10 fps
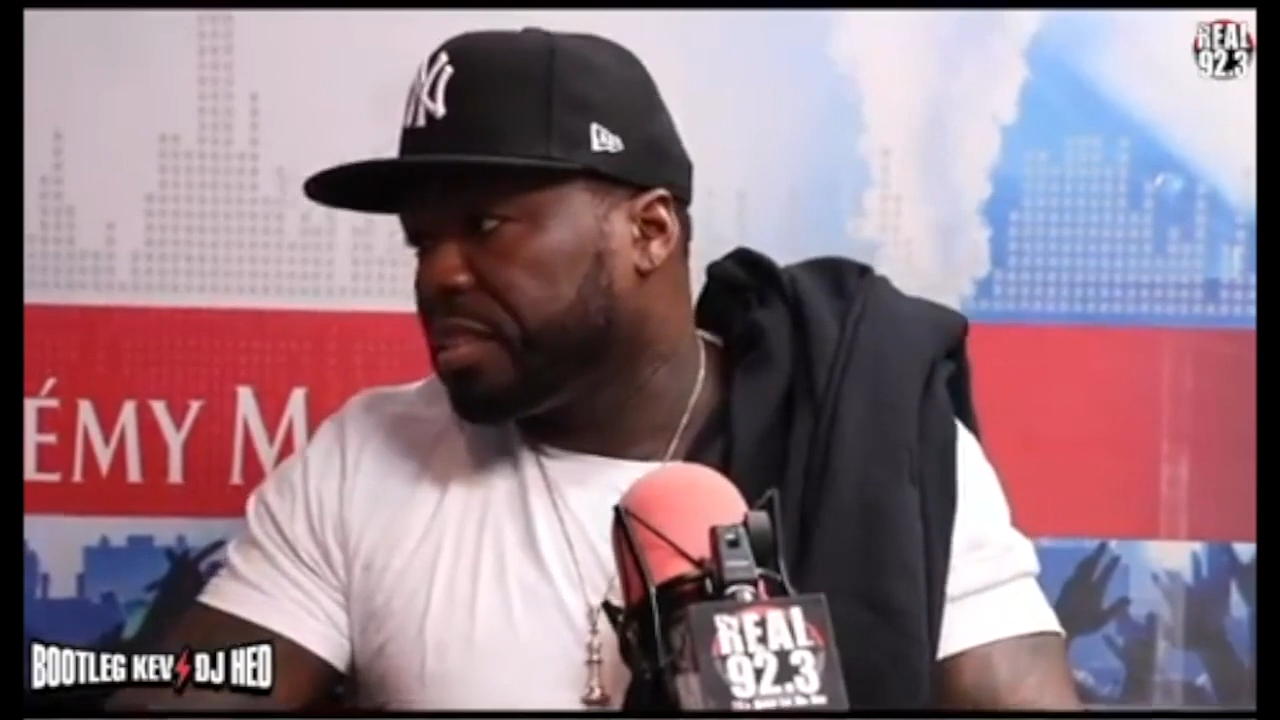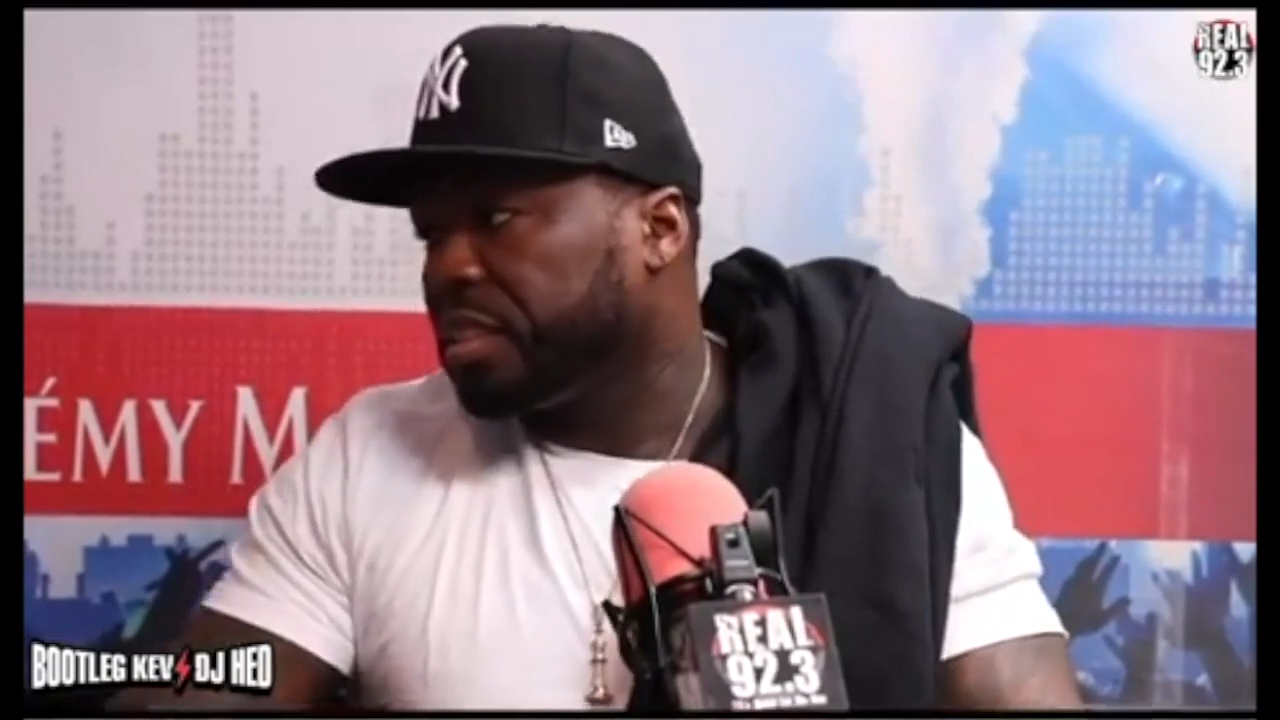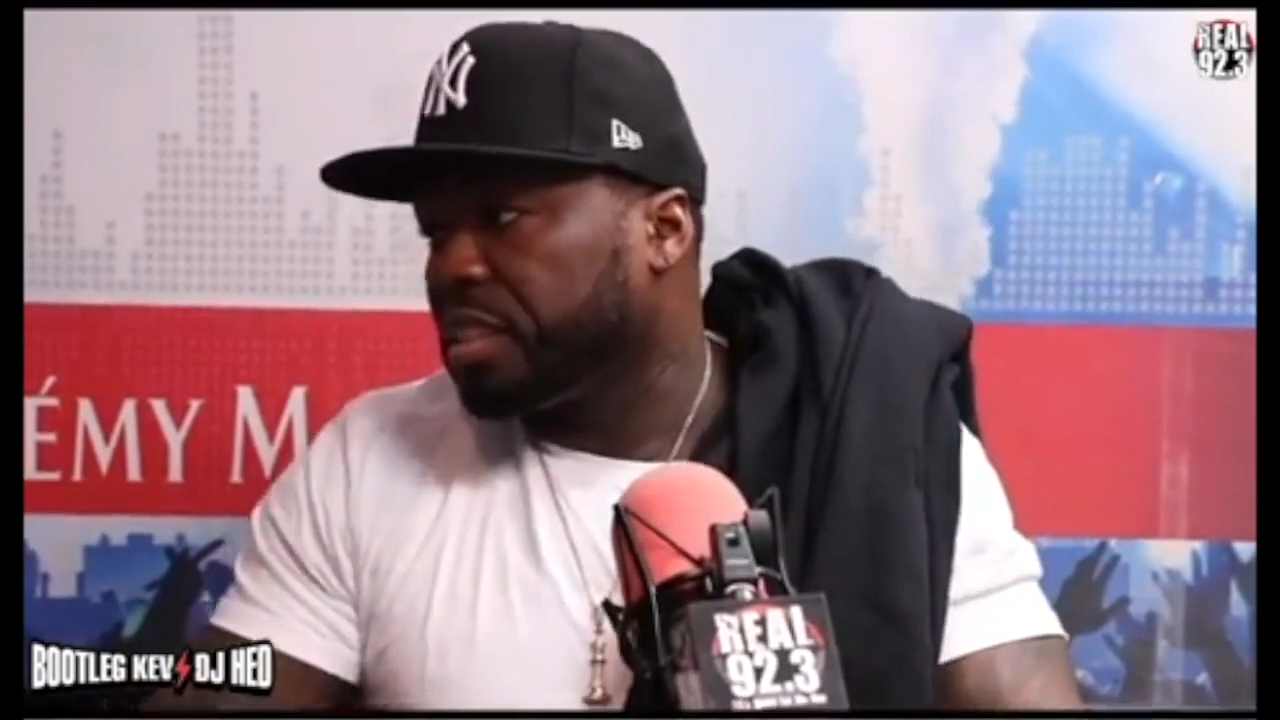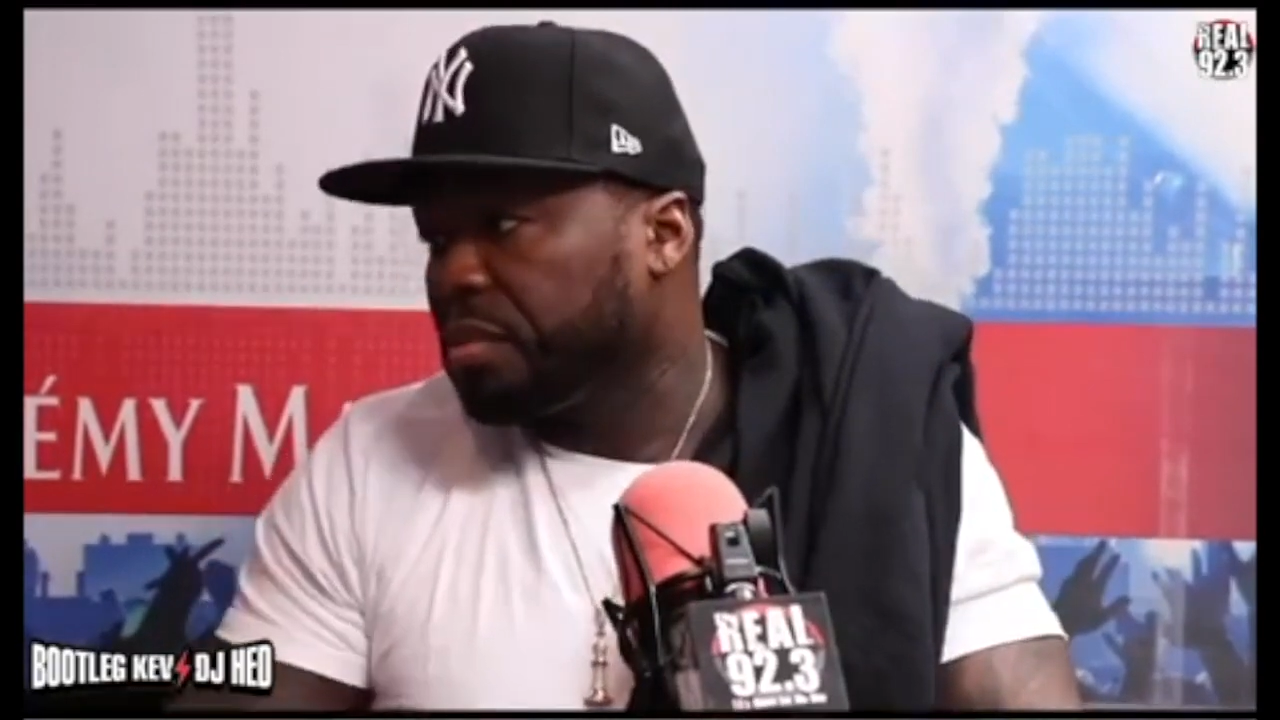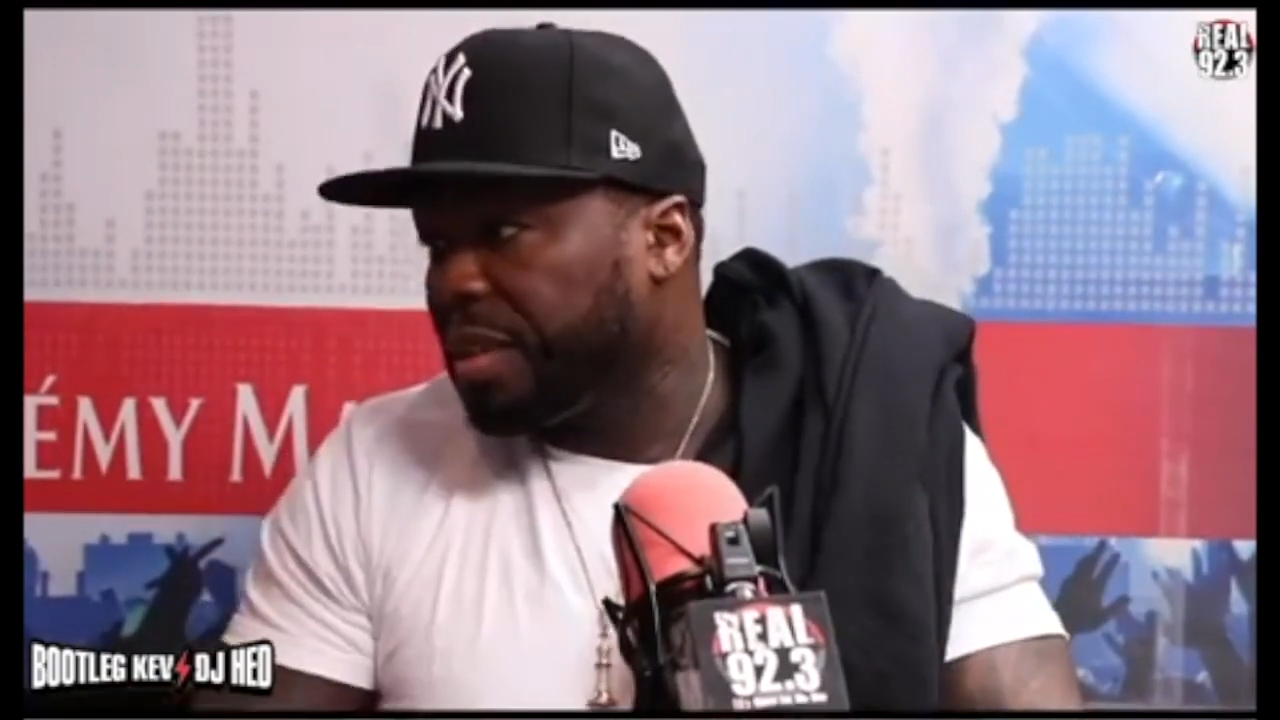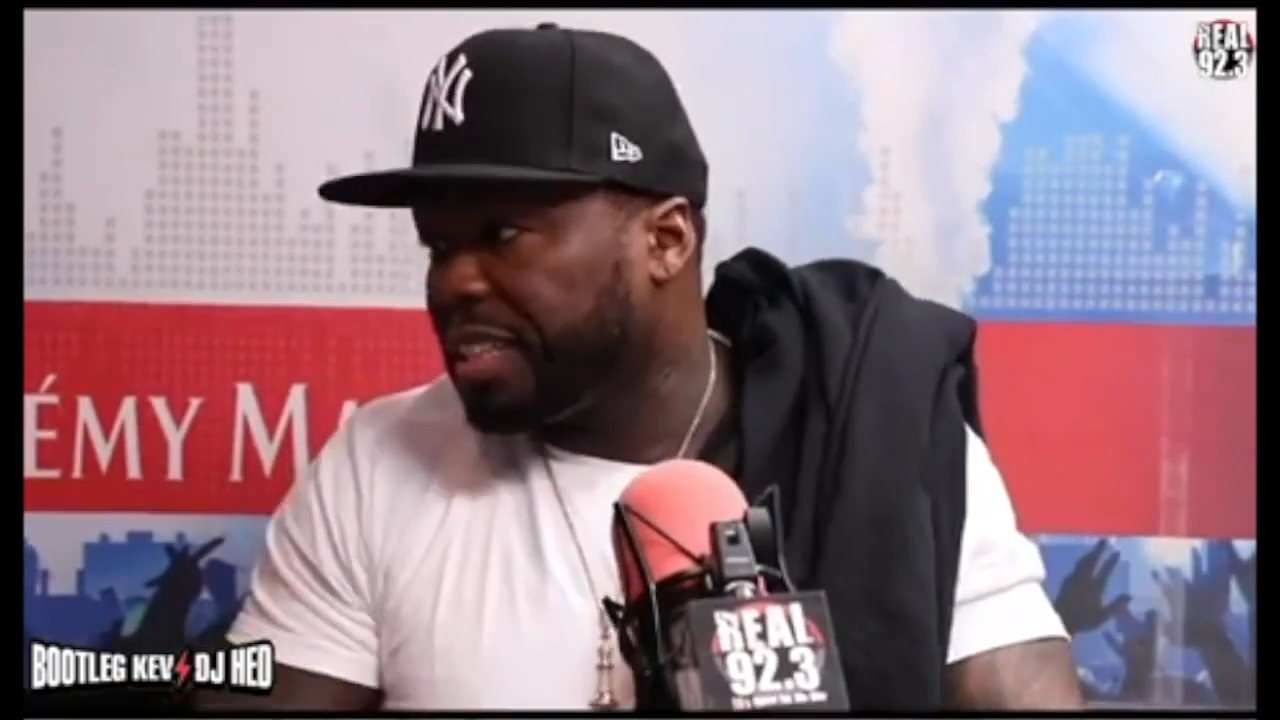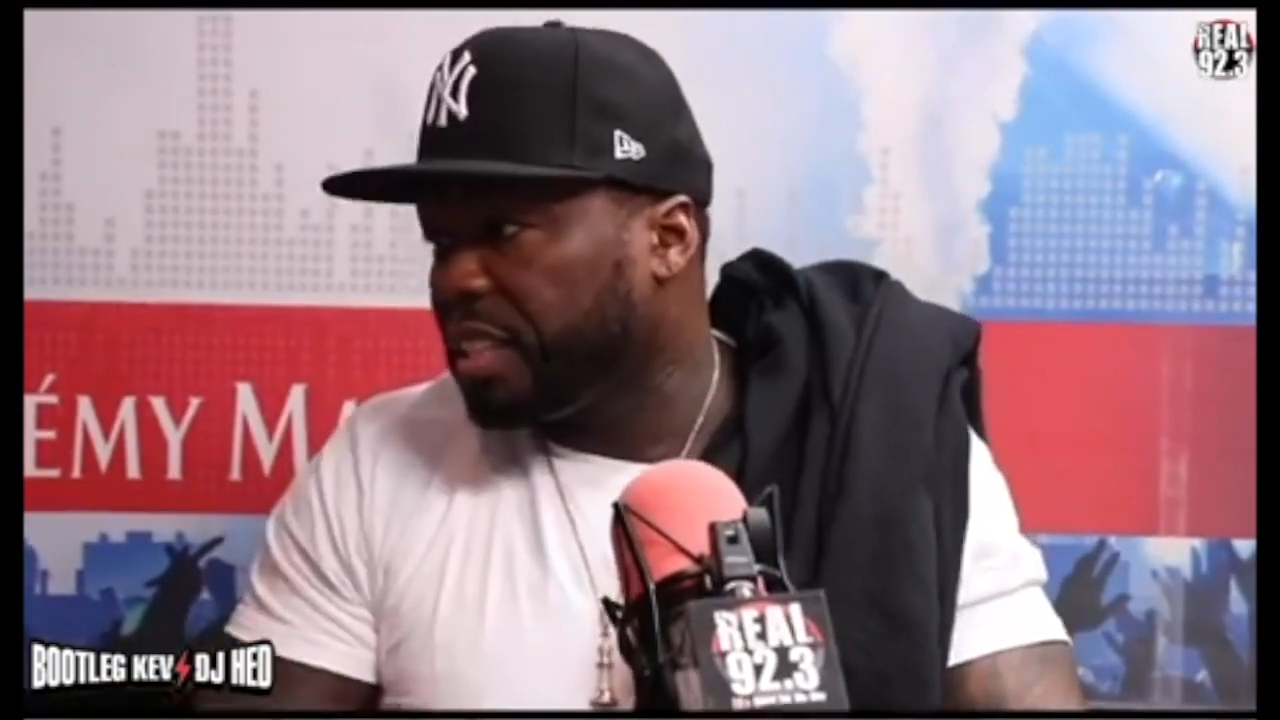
Does it matter?